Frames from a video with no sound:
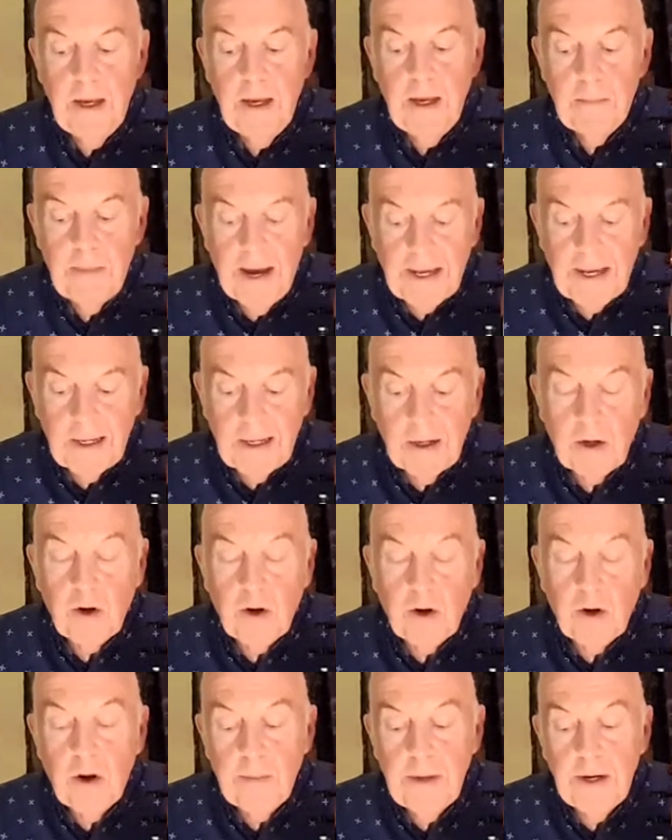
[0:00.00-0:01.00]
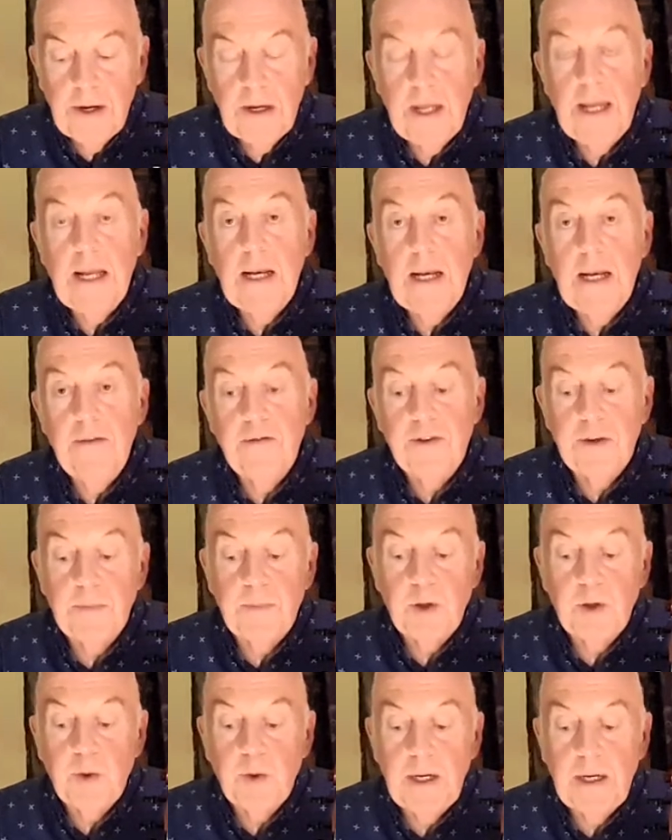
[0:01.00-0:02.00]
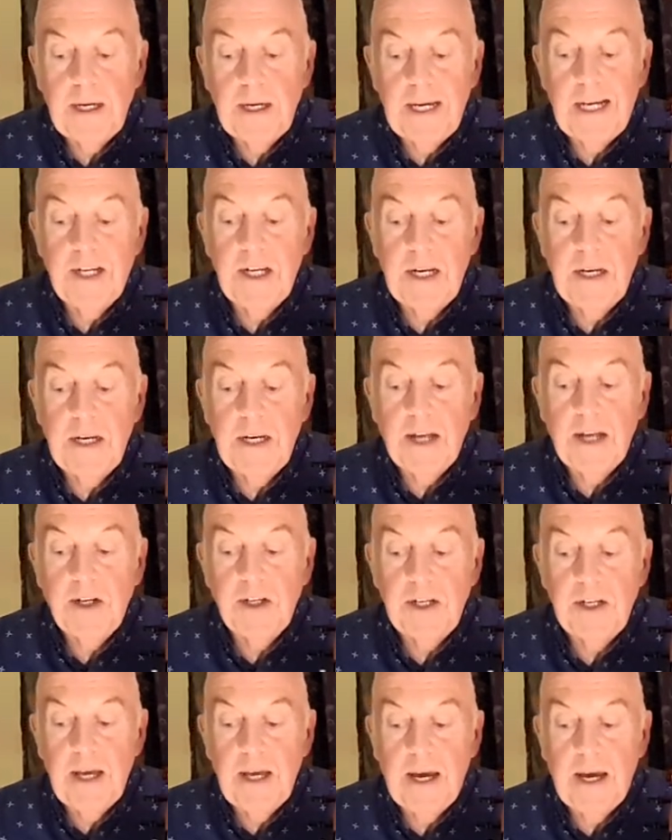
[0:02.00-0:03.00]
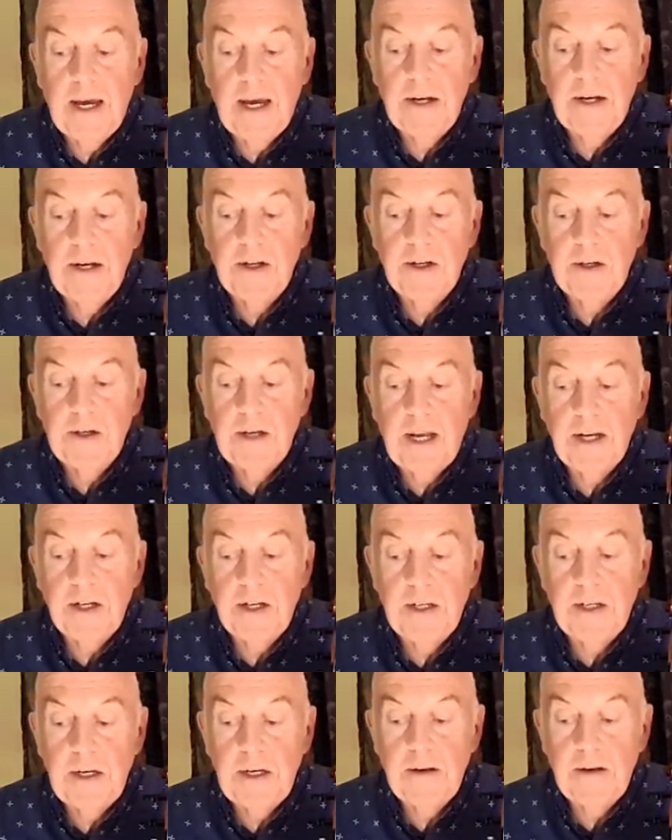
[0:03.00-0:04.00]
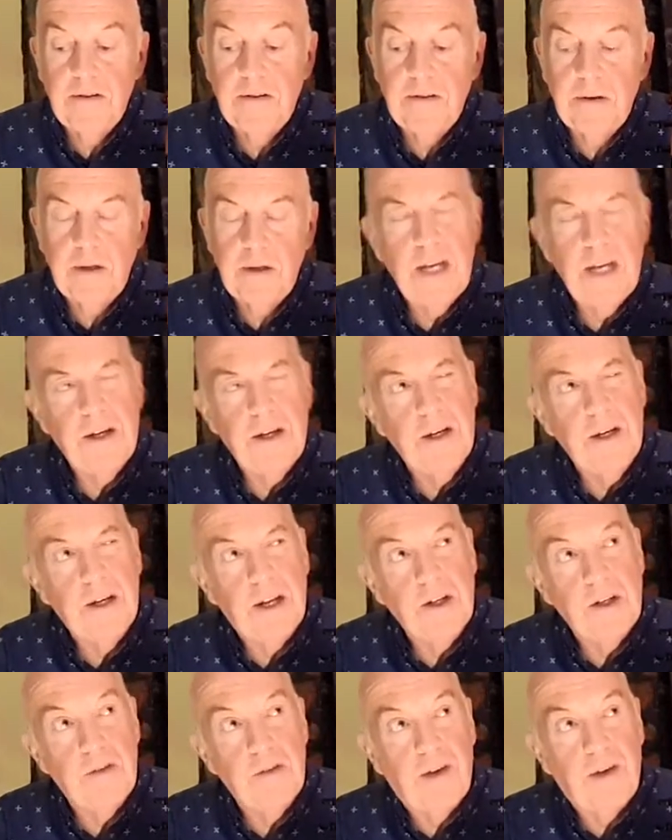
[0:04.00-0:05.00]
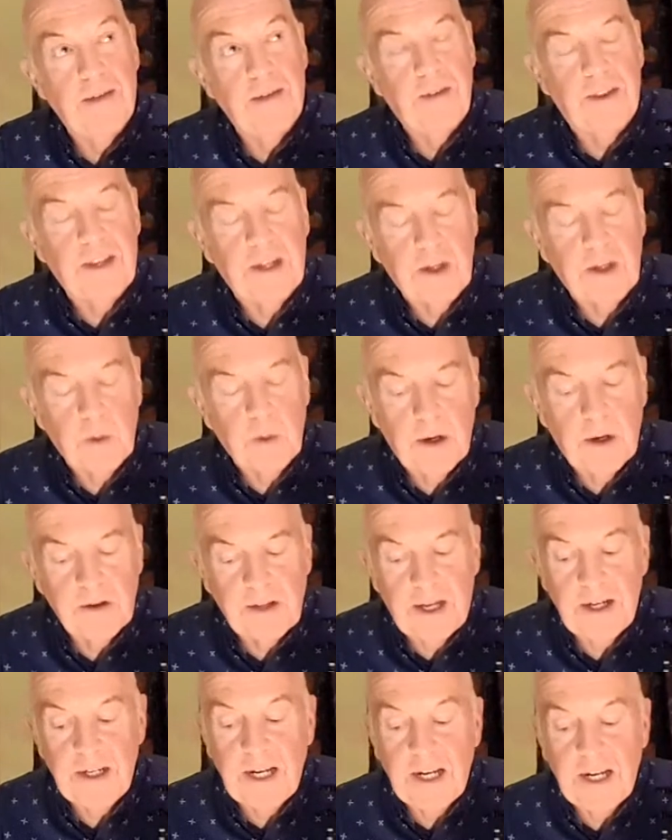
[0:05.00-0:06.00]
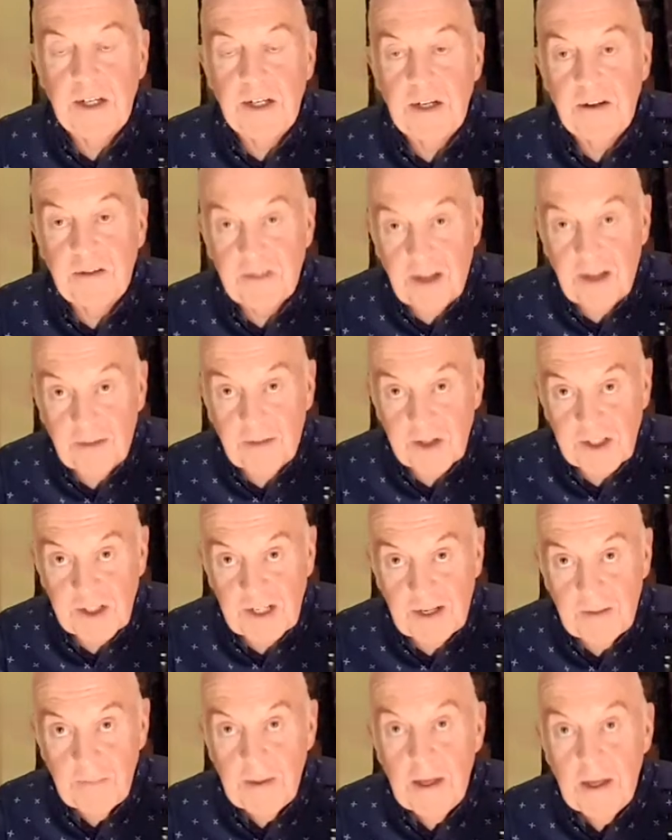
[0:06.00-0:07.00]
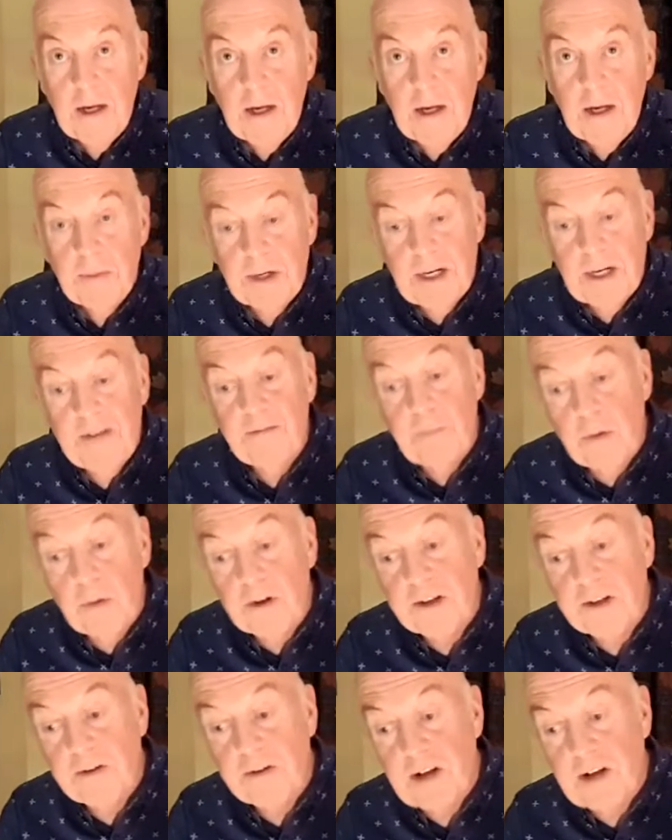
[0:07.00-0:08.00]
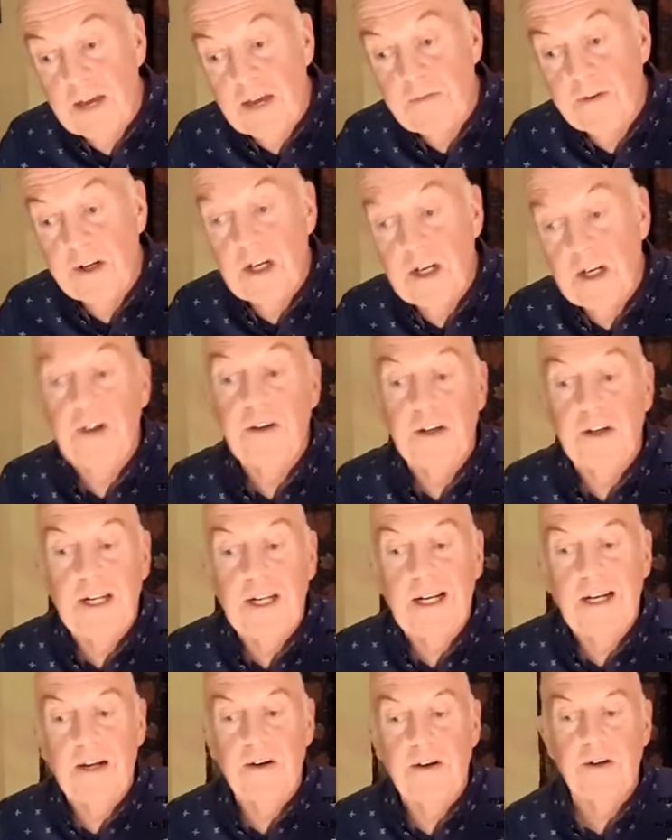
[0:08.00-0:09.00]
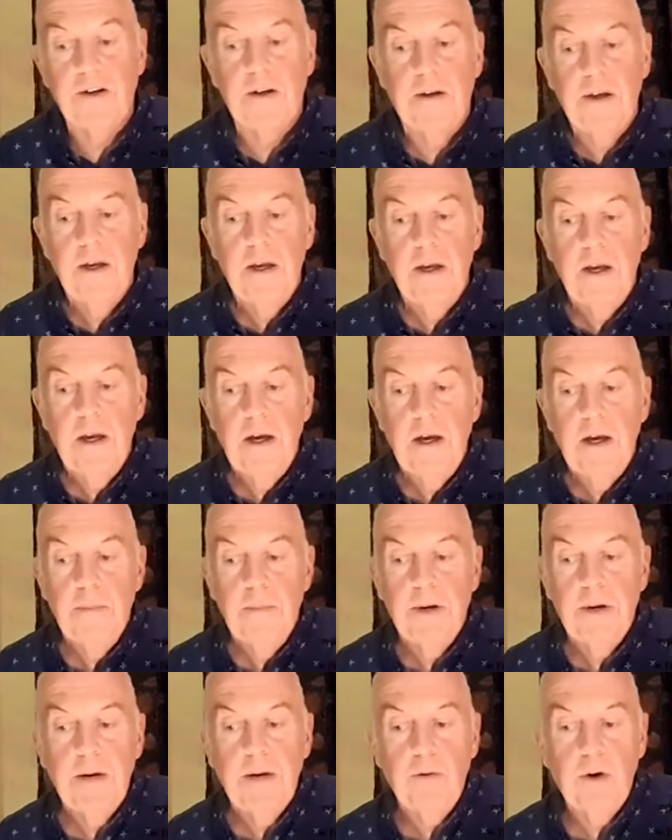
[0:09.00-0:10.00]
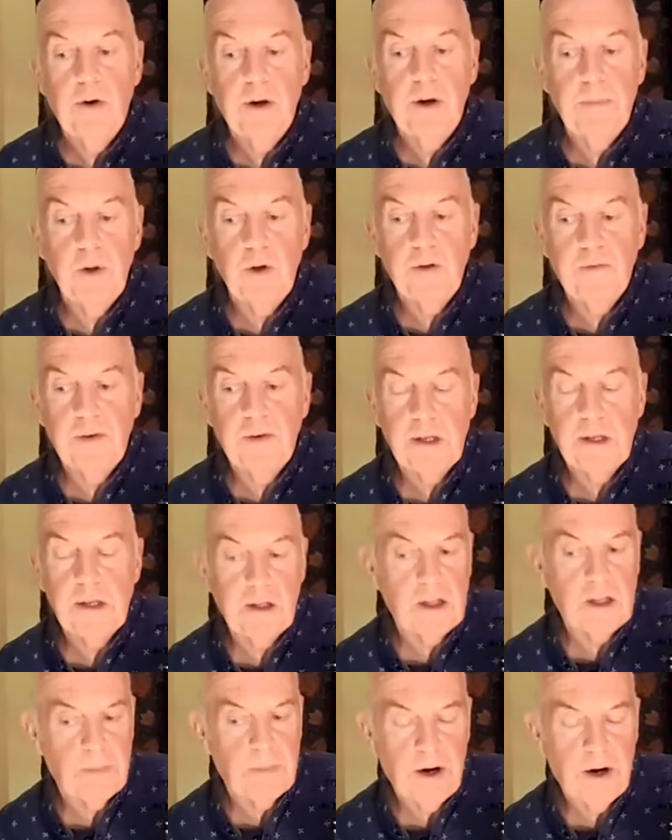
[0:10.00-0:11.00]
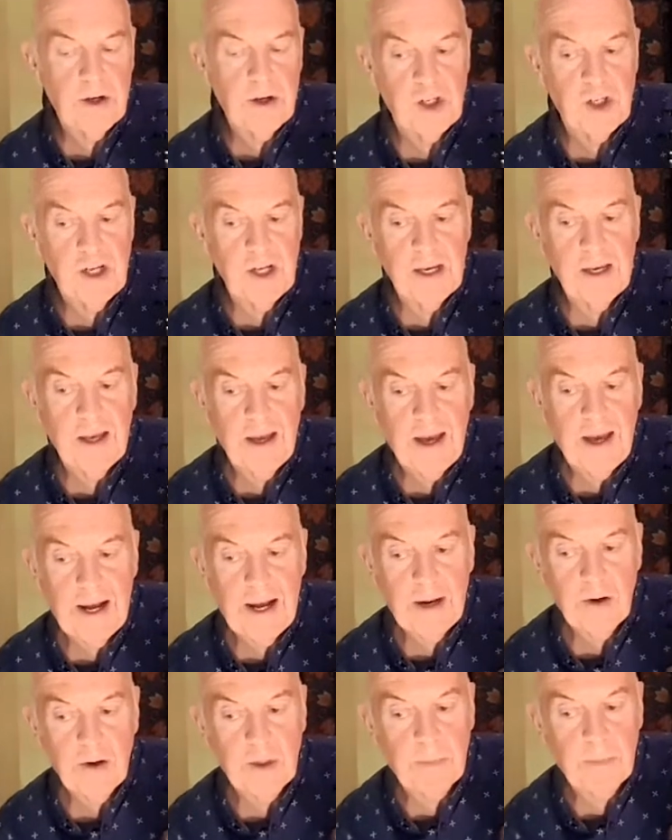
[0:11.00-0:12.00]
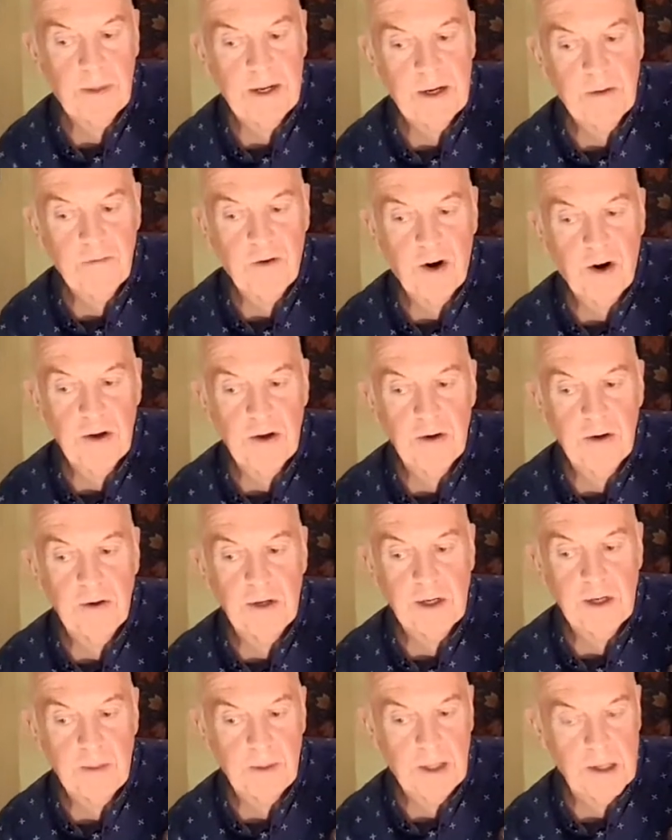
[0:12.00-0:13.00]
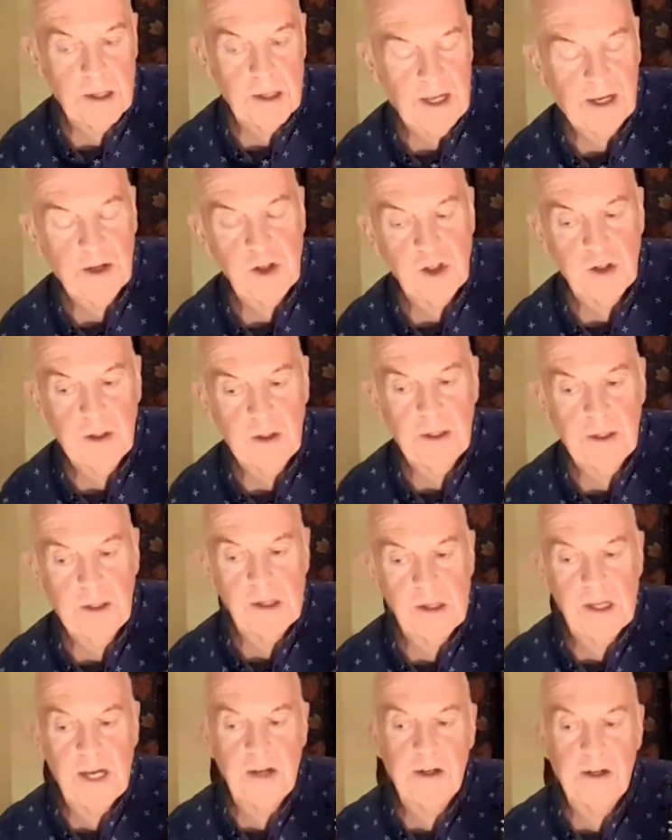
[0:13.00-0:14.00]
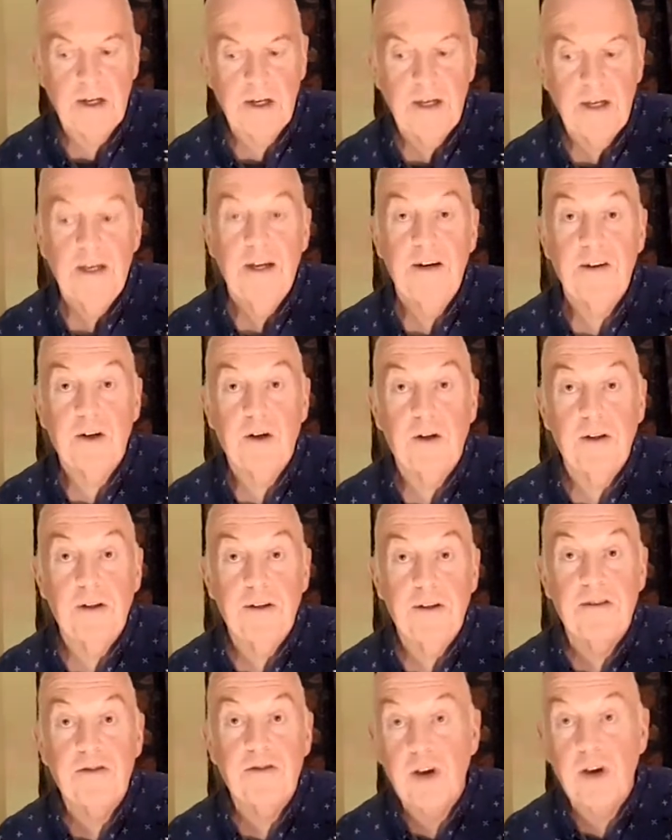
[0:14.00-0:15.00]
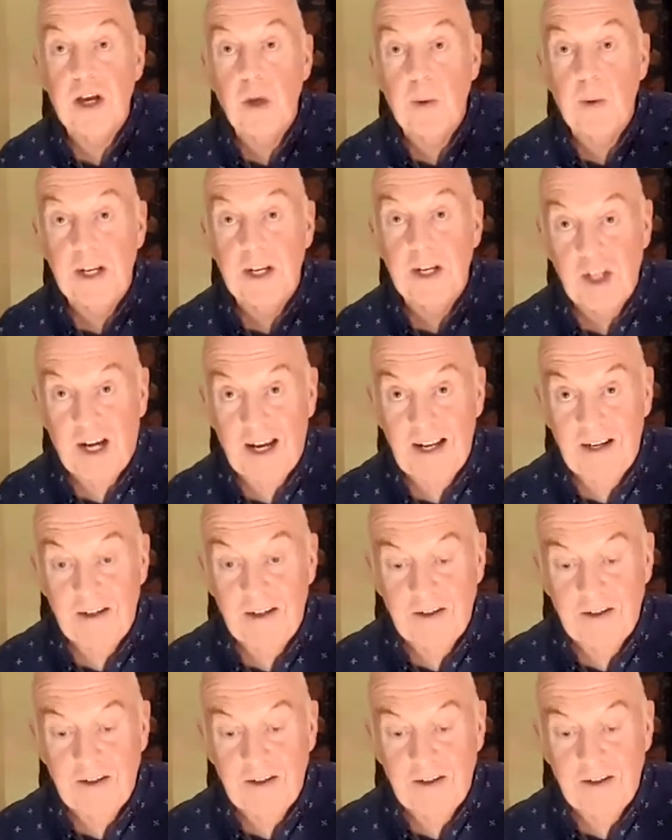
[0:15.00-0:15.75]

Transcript: Michael Gorman. He lived between 1890 and 1895, I think it was, and 1970, but lived most of his life in London, England. But he wrote a beautiful 6-part jig, and I'm going to play it for you. It'll be the second tune in the set. It's called The Stray Away Child.